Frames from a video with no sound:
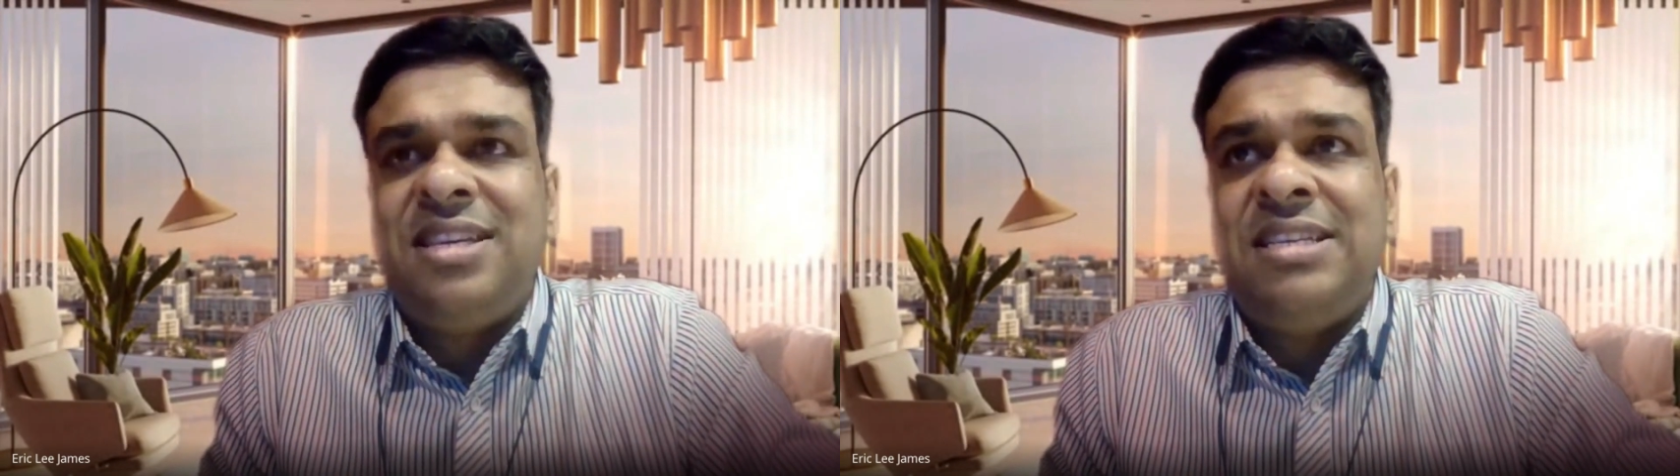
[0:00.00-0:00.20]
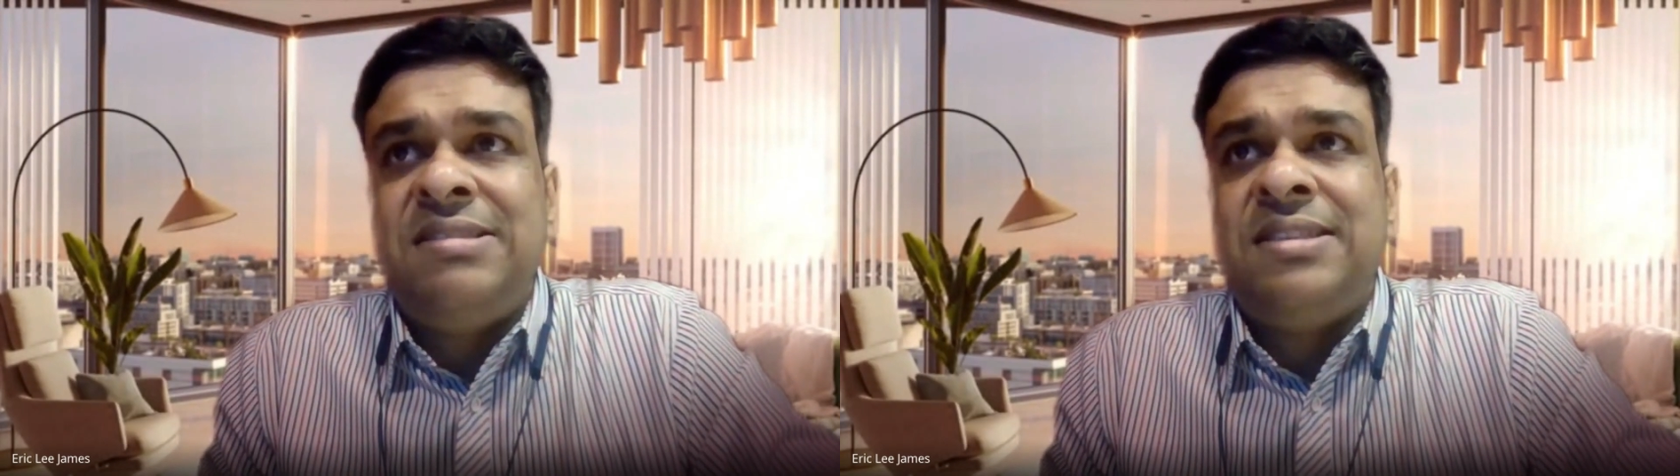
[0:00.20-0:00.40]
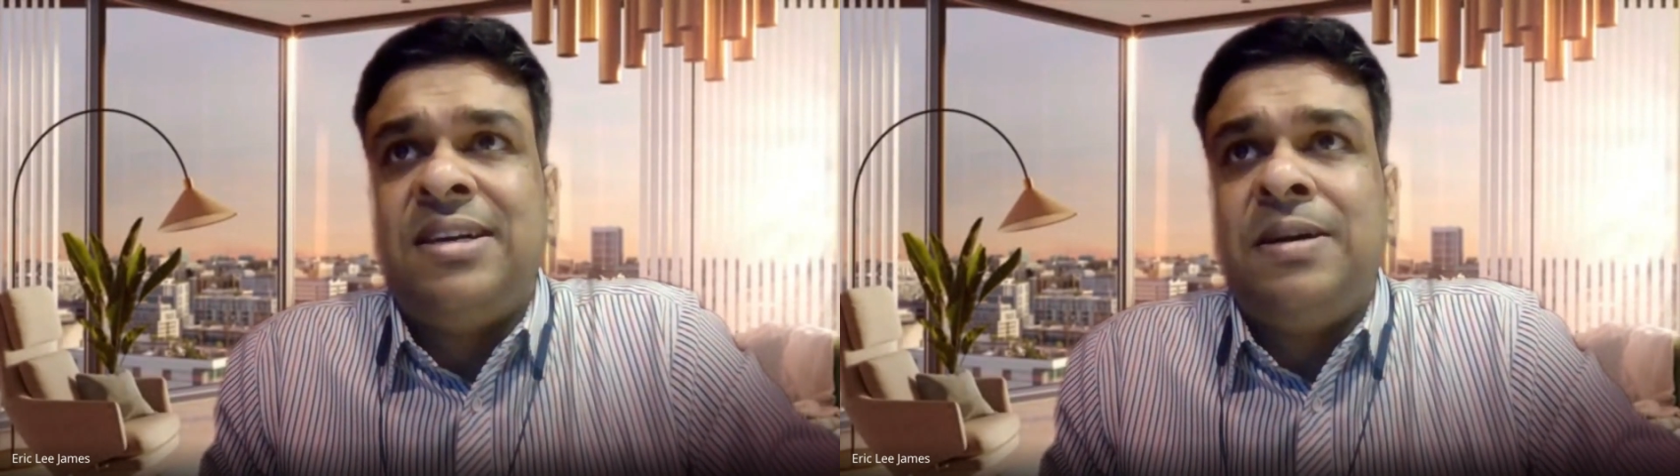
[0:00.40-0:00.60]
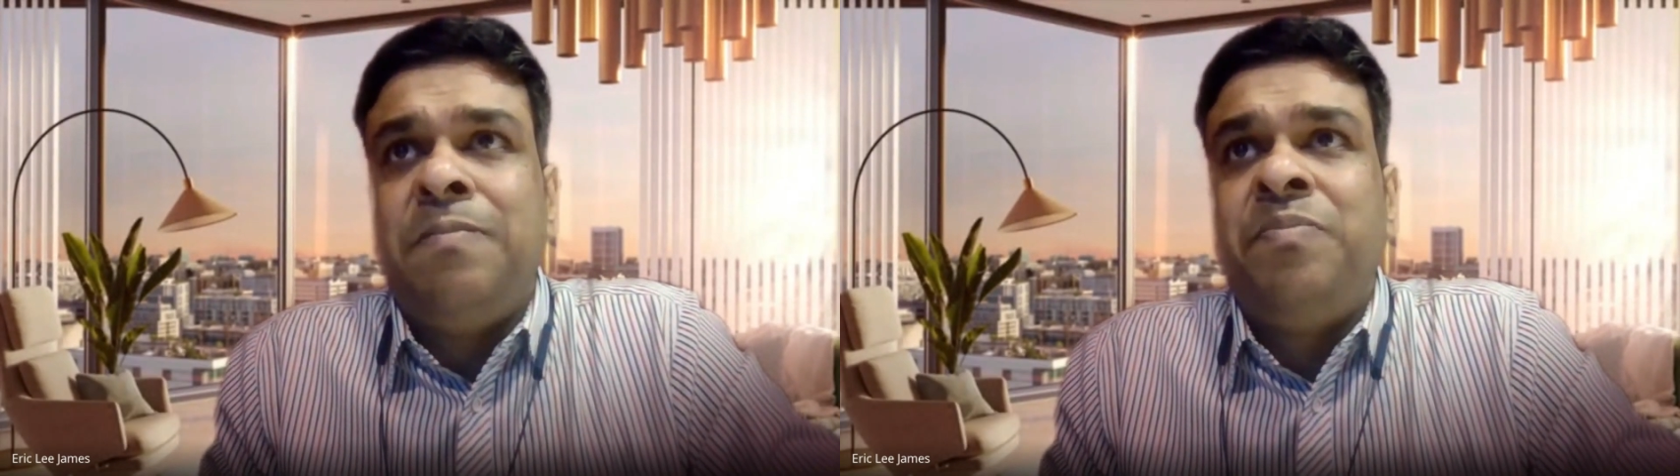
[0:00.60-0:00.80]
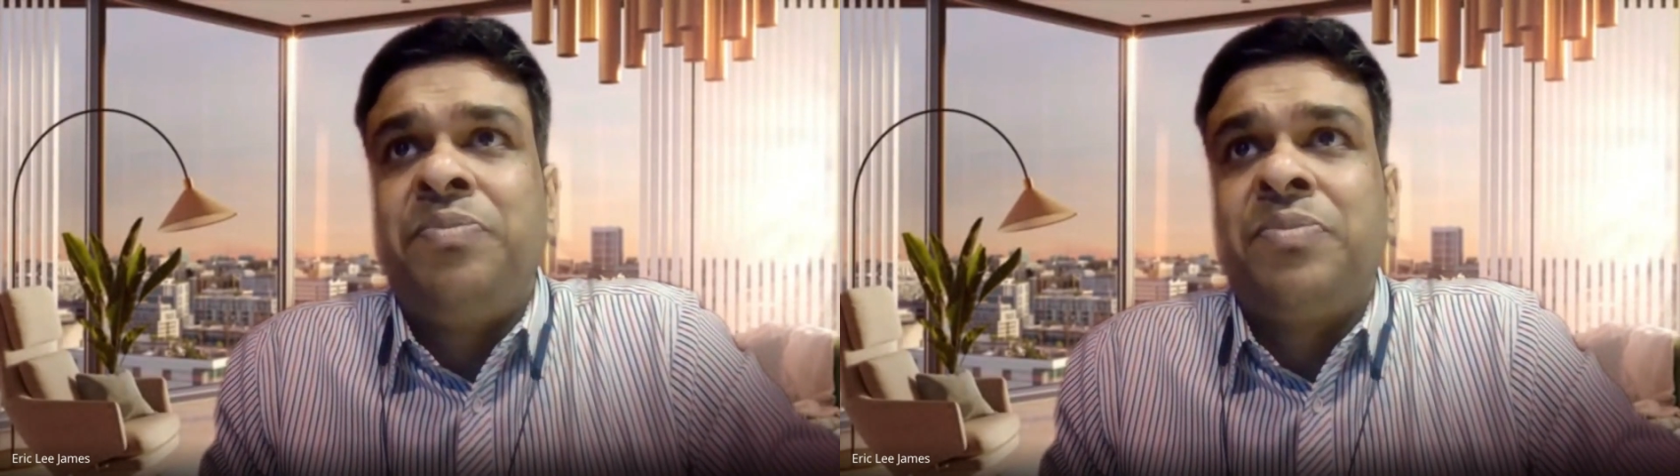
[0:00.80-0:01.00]
is
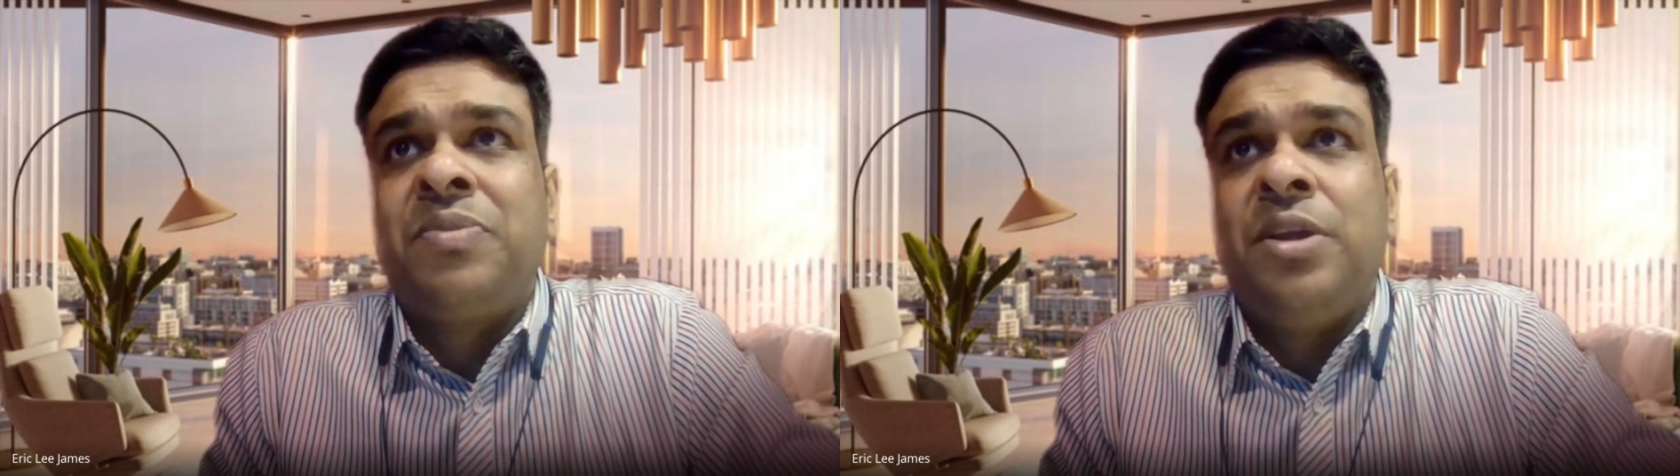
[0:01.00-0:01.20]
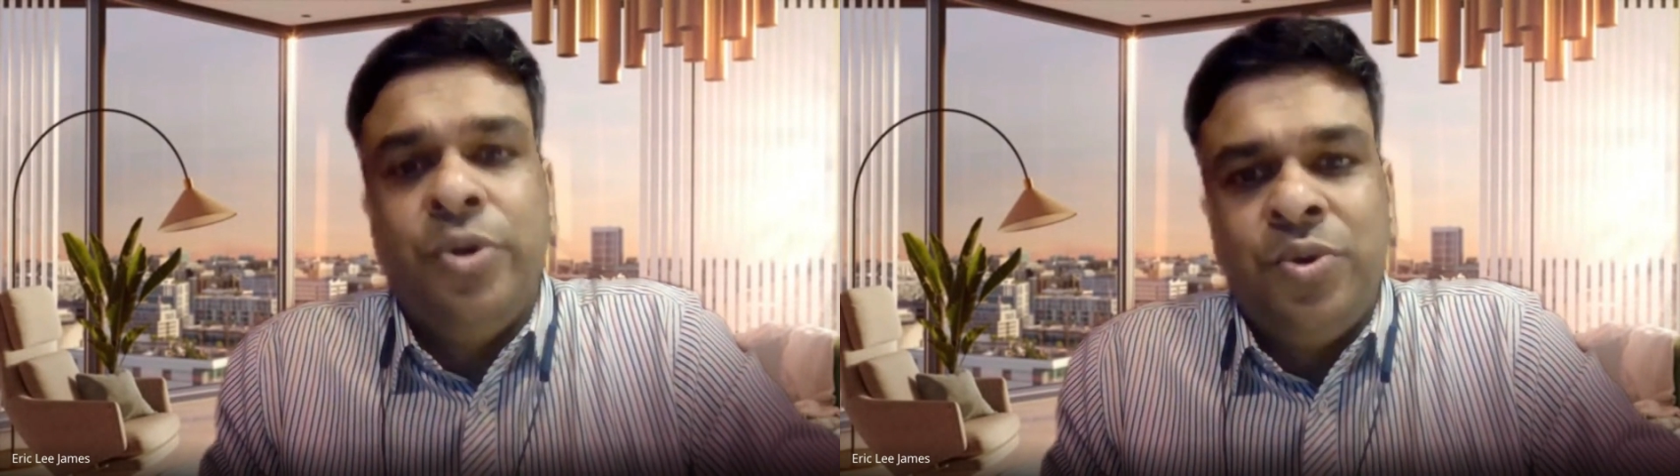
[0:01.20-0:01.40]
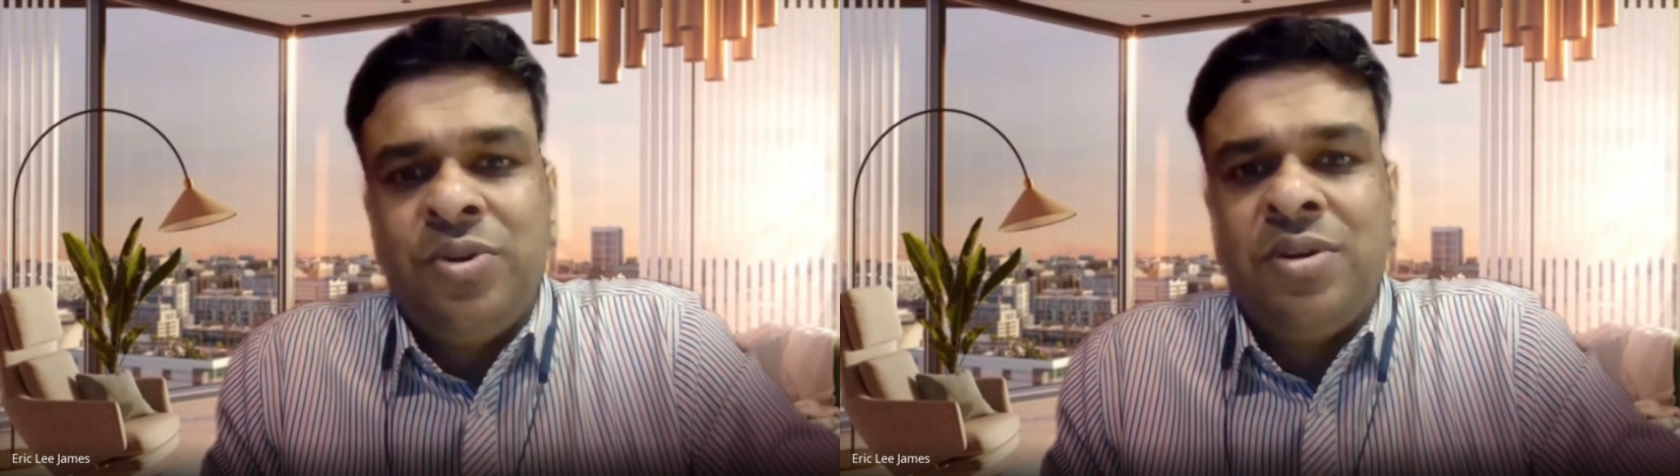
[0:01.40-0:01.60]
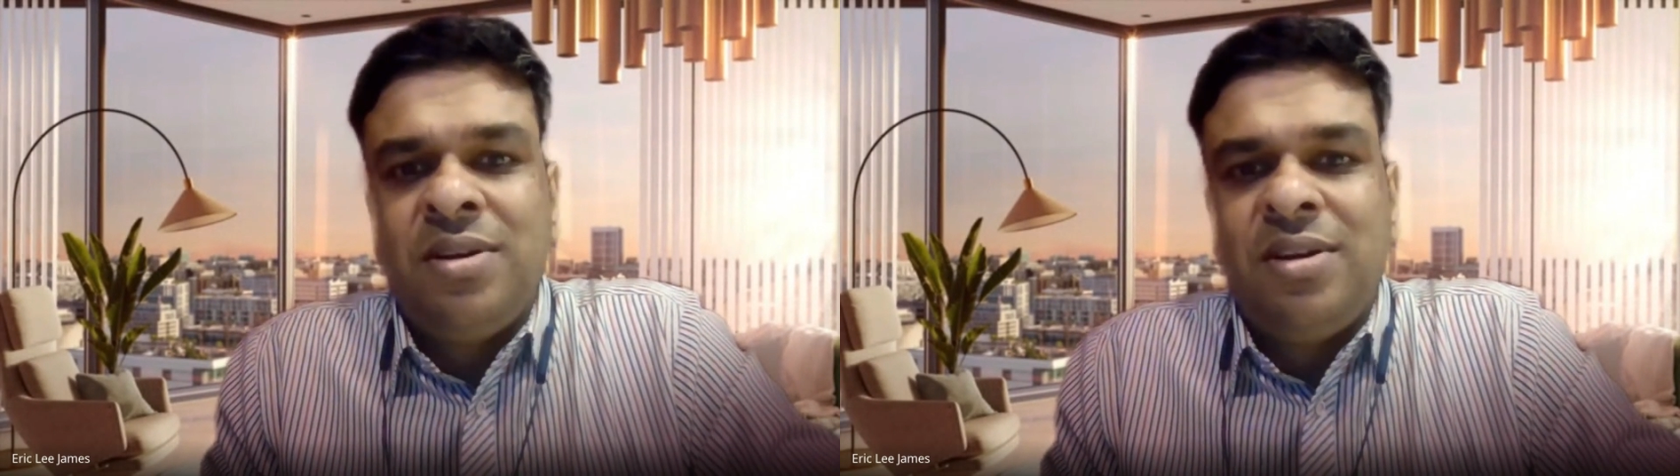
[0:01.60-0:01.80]
no.